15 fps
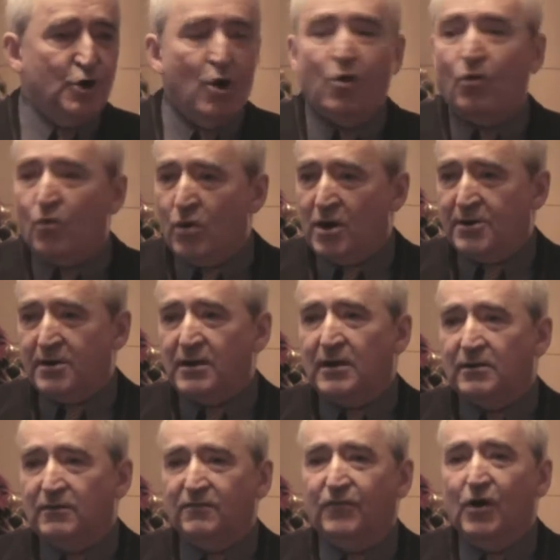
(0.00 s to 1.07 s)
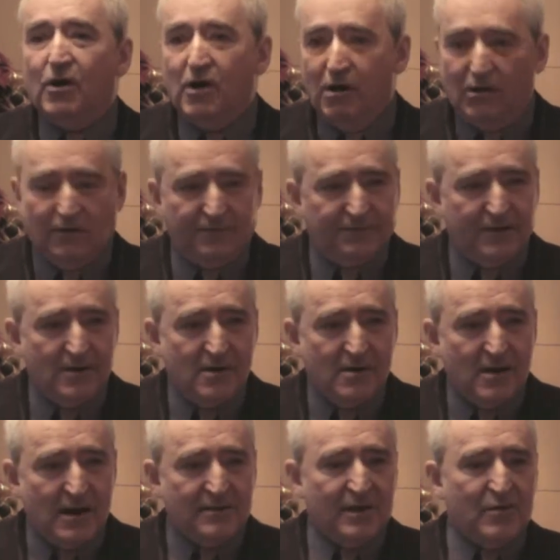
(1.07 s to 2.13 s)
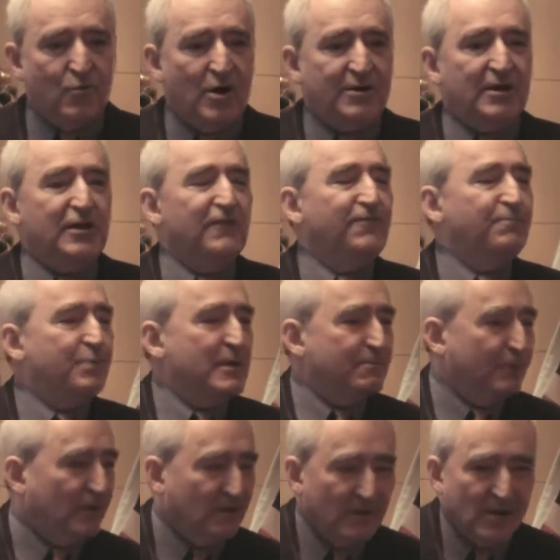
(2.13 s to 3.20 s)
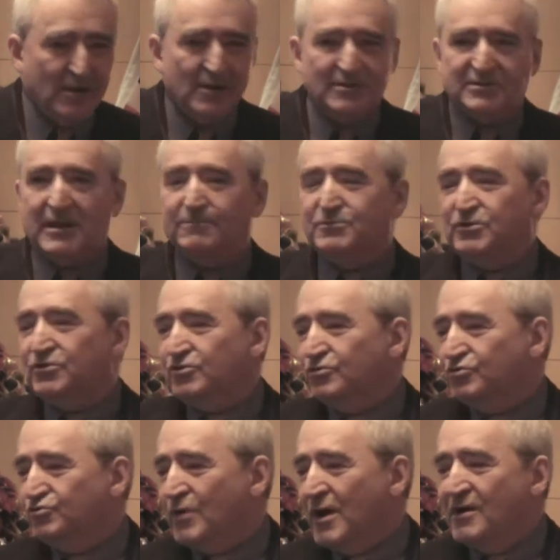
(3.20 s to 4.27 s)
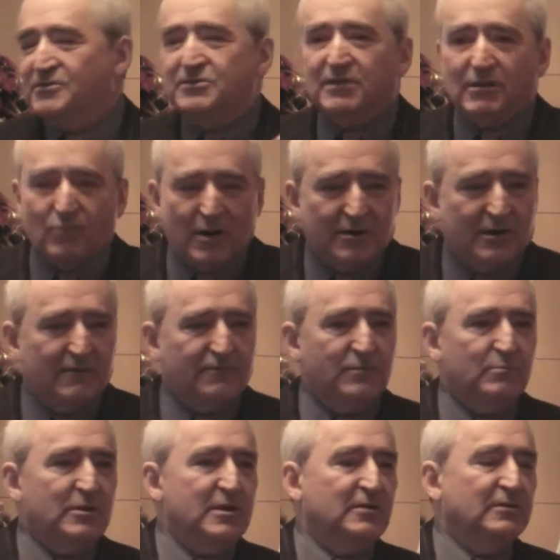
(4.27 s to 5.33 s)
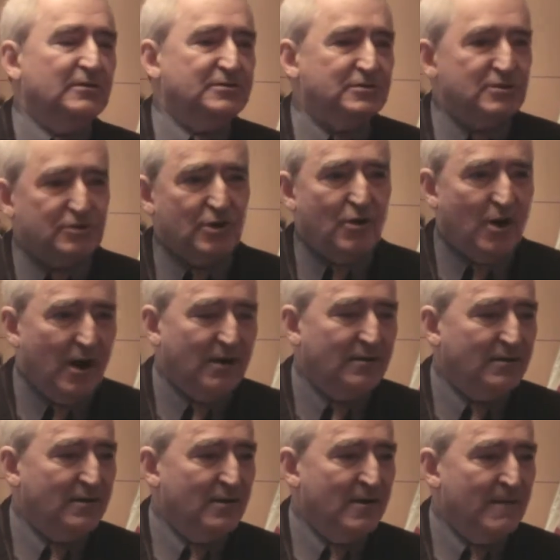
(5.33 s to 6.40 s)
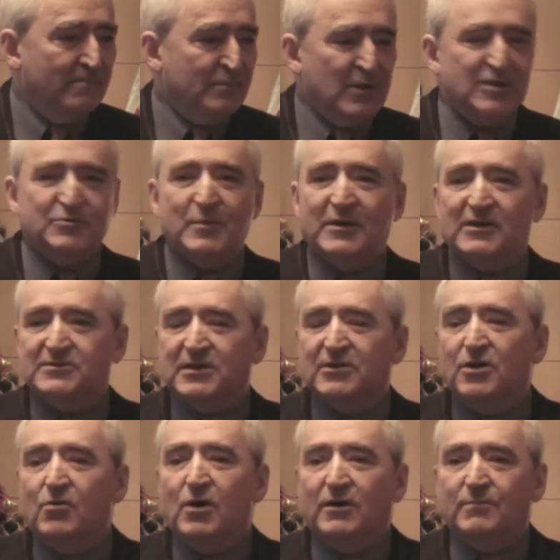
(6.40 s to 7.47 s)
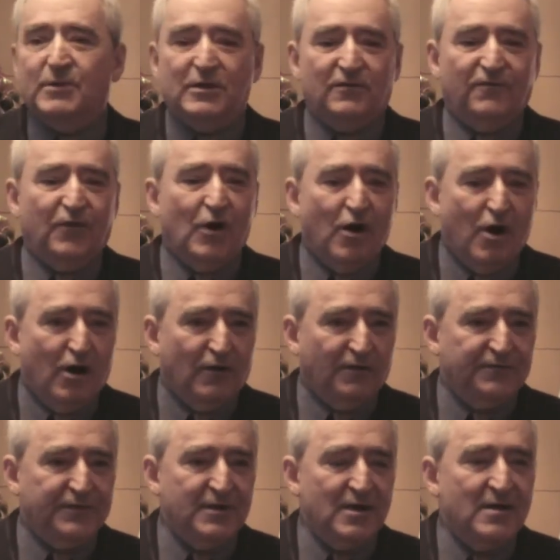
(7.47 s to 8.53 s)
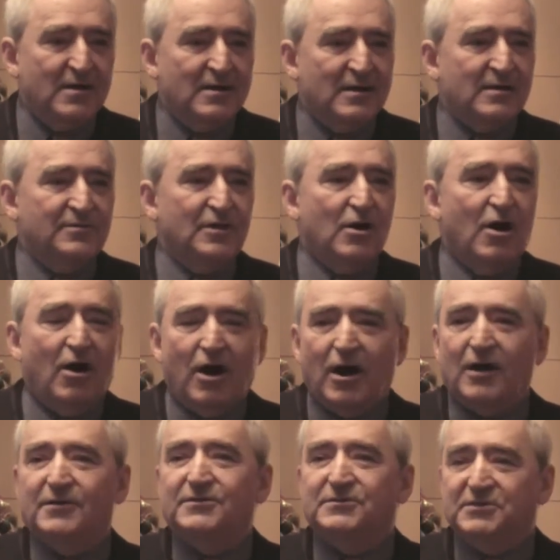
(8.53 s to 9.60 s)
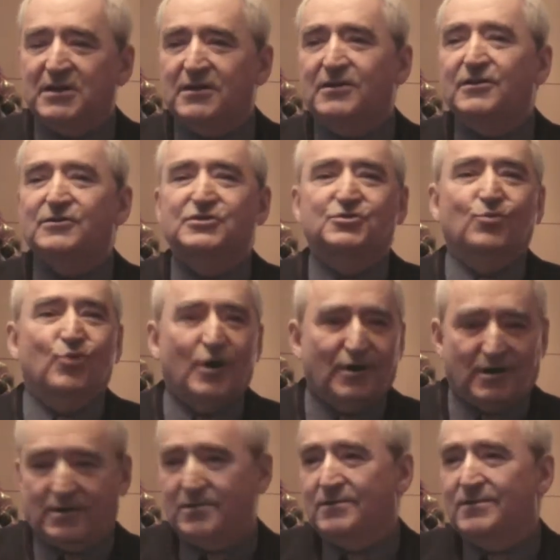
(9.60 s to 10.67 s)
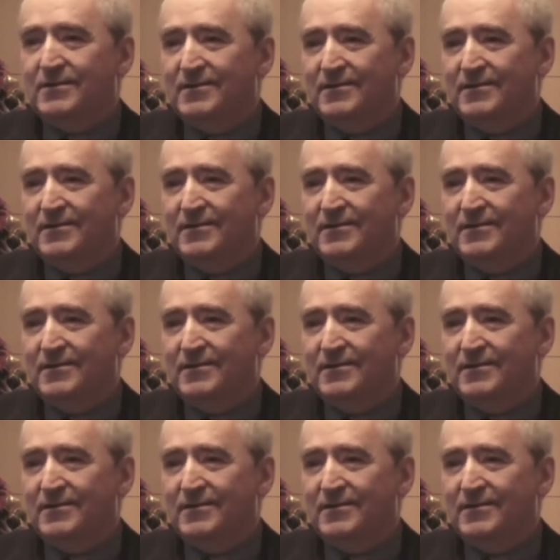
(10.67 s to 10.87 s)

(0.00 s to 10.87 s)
don't want to get involved, and they want to give people substitute drugs and they want to give them needles and so on, is because they don't want to be involved in the hard, tedious work.